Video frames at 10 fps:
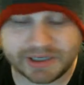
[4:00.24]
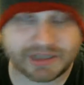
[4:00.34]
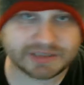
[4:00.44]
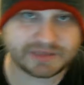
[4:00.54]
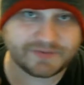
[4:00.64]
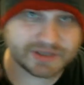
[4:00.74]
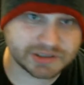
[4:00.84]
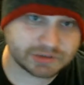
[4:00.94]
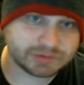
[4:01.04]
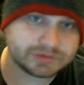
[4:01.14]
is the
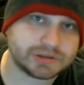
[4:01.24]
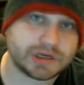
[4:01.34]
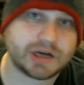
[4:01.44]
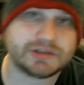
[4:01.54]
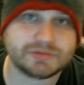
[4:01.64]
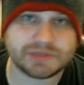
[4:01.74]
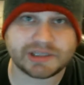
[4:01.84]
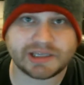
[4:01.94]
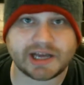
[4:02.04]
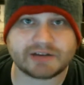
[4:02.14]
physical costumes that
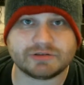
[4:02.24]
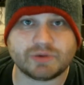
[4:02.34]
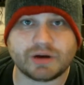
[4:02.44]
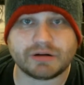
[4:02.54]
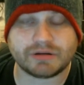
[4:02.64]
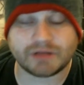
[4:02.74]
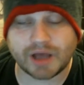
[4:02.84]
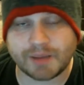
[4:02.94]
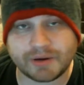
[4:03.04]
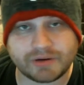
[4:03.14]
the actors wear are a
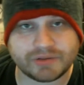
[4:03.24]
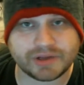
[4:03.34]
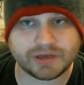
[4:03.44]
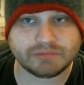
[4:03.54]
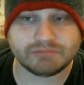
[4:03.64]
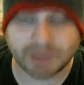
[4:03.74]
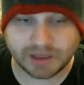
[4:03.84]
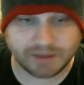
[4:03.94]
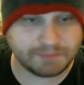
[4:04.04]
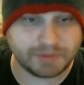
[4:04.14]
lot better than
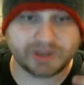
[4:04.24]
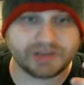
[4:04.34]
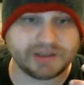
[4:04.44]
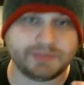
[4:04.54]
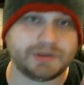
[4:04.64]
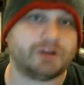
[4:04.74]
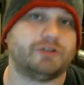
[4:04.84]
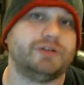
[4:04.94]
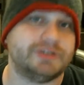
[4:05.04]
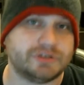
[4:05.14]
putting them in a
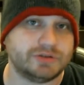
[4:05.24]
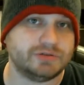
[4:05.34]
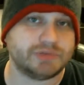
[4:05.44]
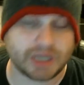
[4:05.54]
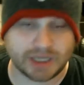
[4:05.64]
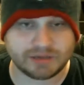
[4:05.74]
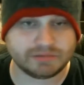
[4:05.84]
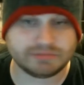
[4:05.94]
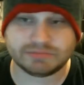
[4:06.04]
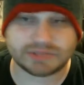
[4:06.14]
green suit
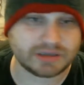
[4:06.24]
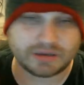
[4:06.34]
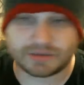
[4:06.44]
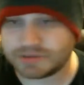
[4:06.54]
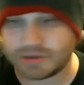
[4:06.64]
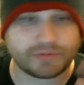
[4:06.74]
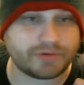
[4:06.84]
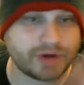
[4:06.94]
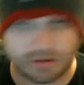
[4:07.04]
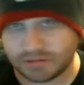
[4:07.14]
and telling them to jump
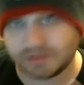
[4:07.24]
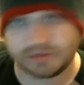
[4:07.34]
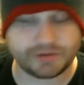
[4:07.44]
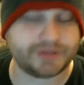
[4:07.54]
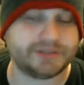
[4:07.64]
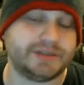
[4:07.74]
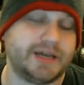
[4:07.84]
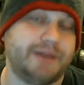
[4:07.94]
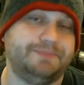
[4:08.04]
around and do this and that.